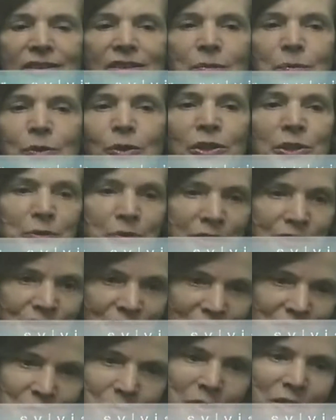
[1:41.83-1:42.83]
The Pulley
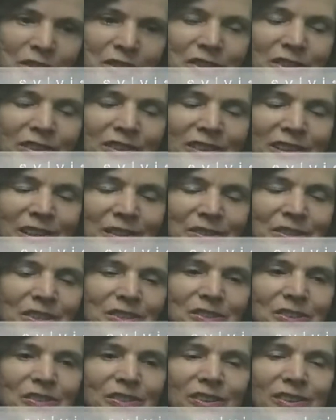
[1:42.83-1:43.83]
Ridge expedition gives
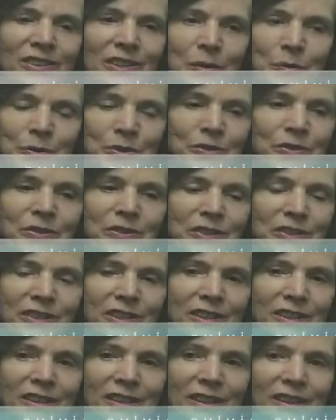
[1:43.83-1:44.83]
us an
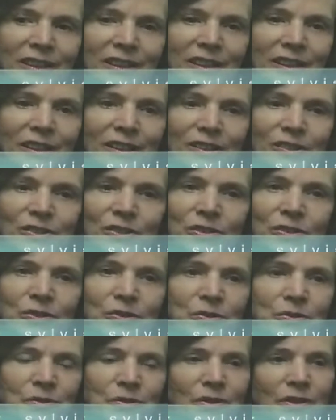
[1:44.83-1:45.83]
opportunity
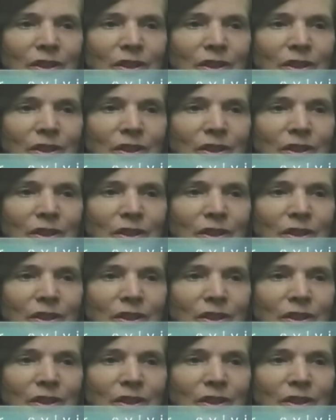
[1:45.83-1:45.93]
to